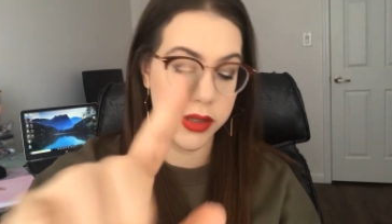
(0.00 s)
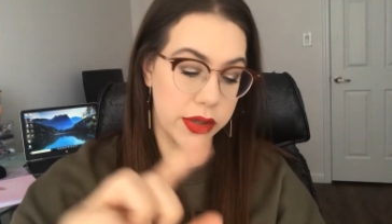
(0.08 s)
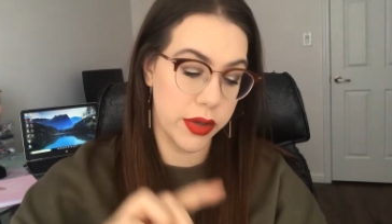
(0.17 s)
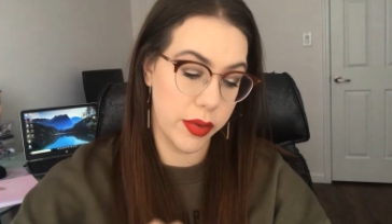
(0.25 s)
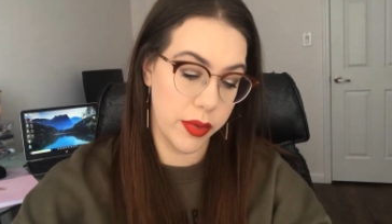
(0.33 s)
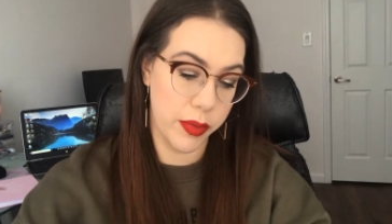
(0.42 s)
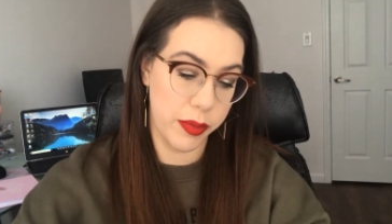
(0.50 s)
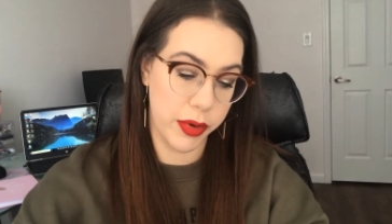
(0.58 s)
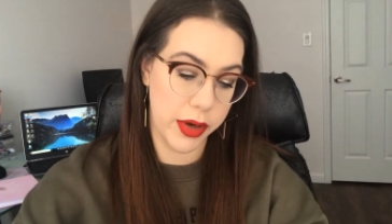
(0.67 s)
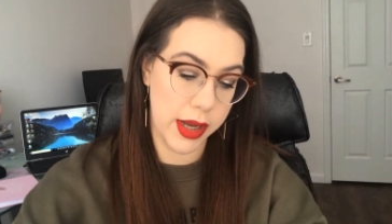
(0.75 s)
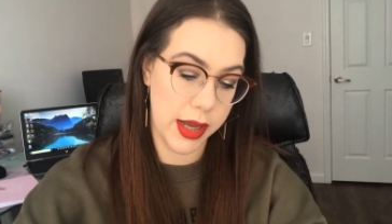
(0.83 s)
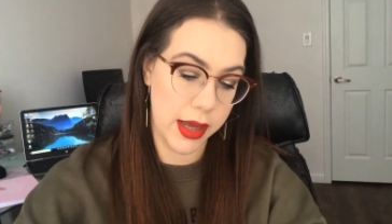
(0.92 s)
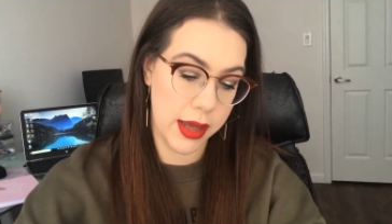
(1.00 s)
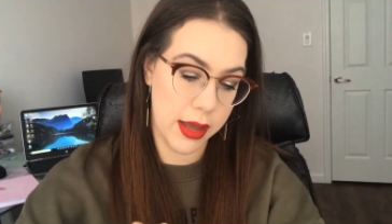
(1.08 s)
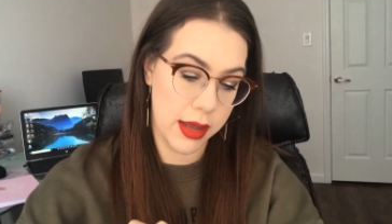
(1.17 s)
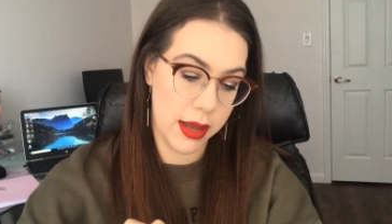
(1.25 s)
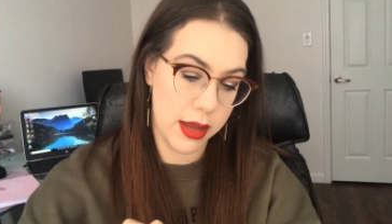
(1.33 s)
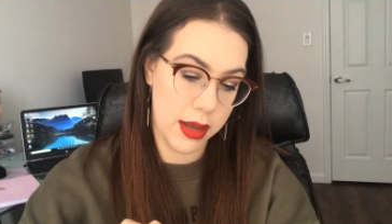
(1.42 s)
is so pretty.
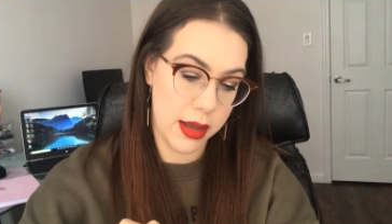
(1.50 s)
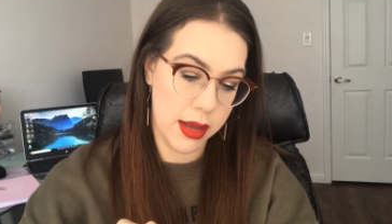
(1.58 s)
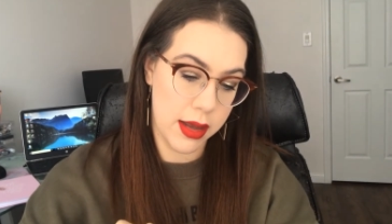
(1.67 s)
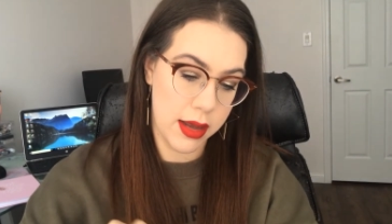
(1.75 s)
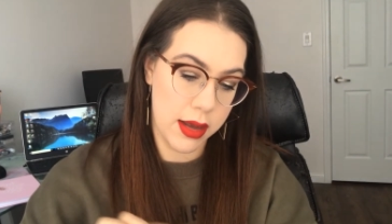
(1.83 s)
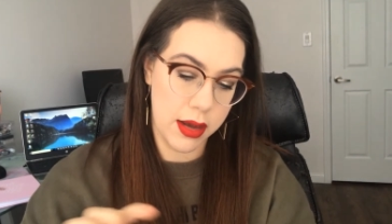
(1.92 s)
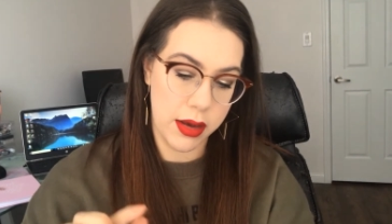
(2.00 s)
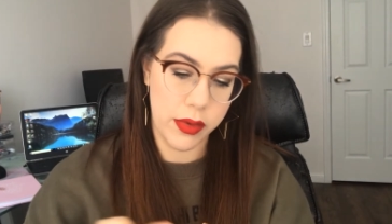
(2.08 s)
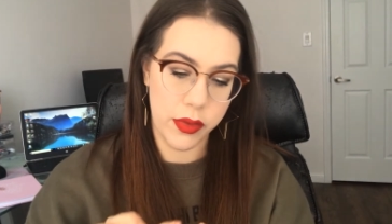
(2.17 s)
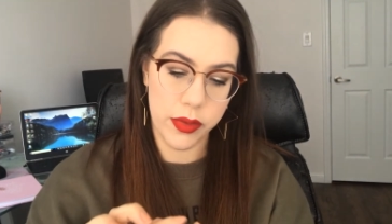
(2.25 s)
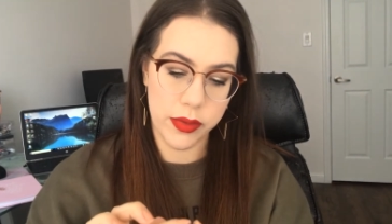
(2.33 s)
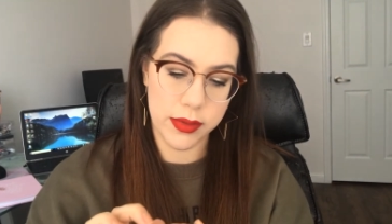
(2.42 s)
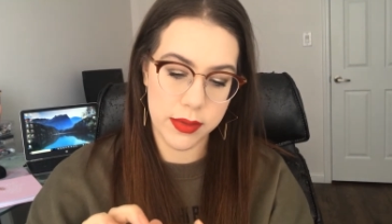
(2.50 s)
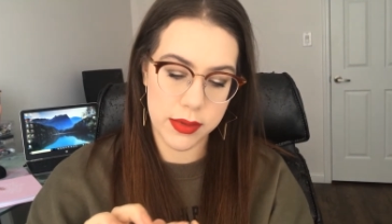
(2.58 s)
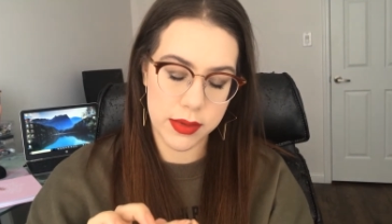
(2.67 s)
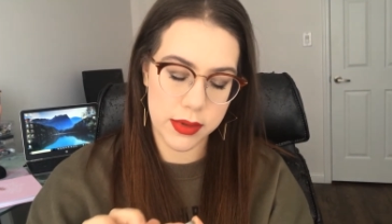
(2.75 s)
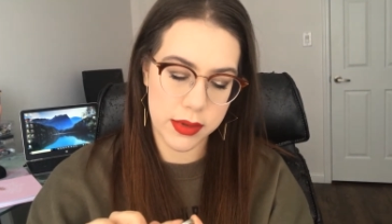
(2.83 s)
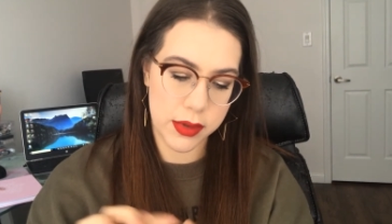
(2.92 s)
Ooh,
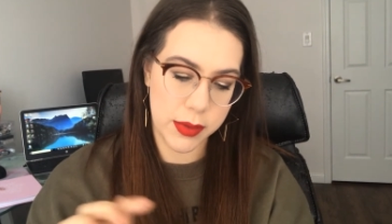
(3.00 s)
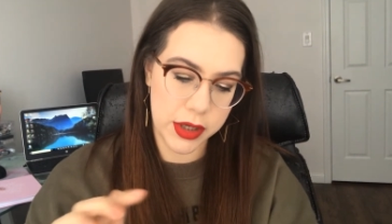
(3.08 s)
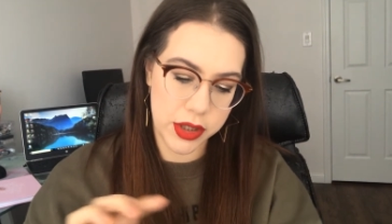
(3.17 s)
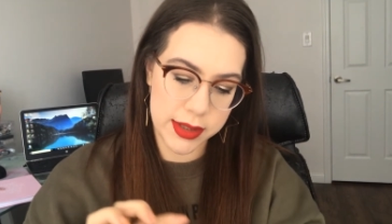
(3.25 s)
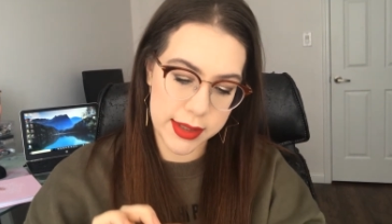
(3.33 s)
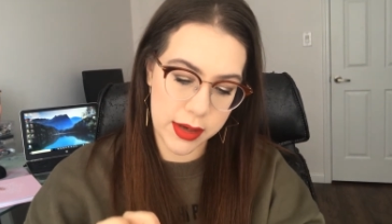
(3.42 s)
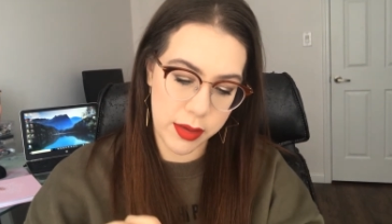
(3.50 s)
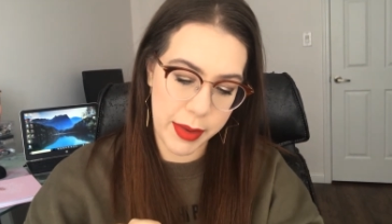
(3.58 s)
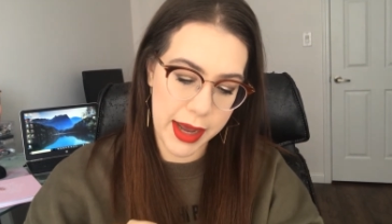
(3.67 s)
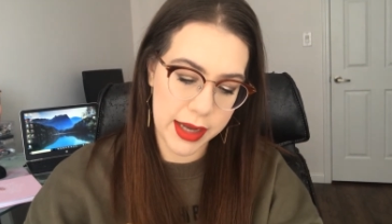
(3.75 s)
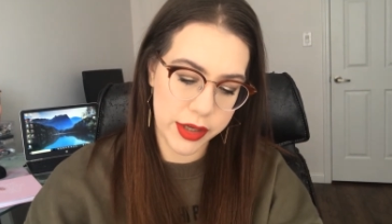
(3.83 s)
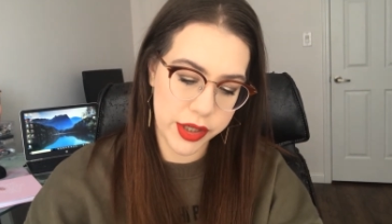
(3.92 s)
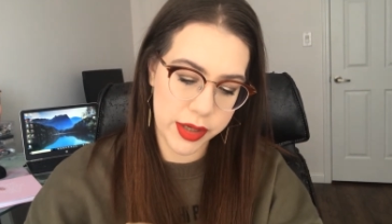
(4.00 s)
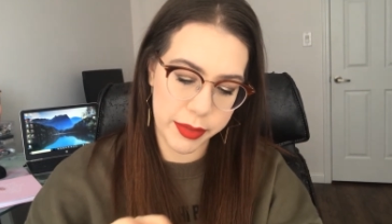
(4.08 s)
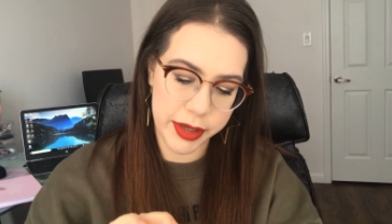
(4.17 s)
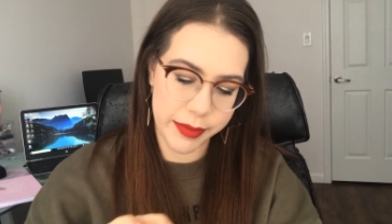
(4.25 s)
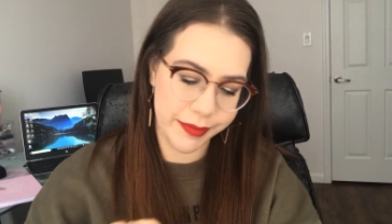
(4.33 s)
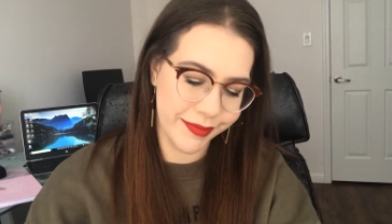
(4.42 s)
swatch is a little patchy,
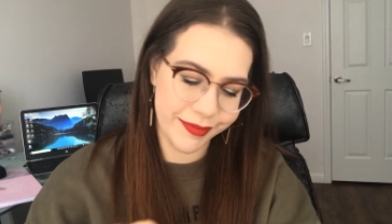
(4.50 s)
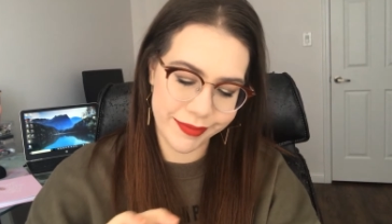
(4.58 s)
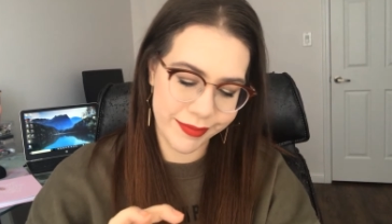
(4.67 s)
but